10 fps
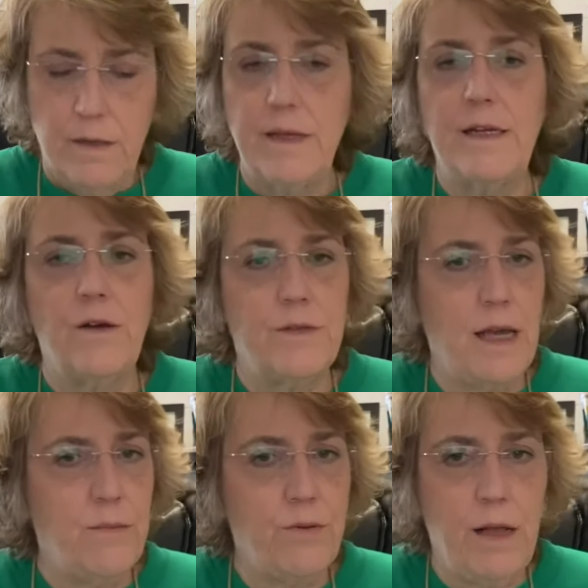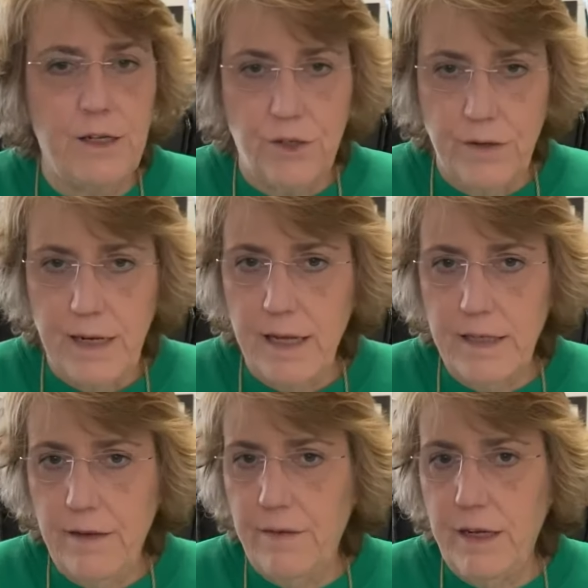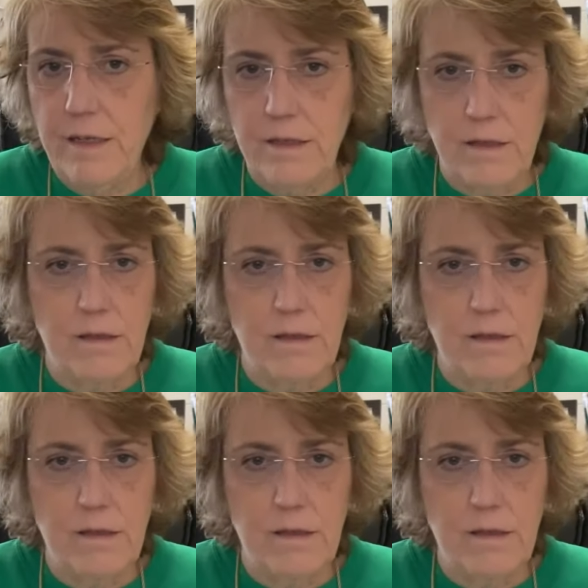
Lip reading: They don't take pleasure in activities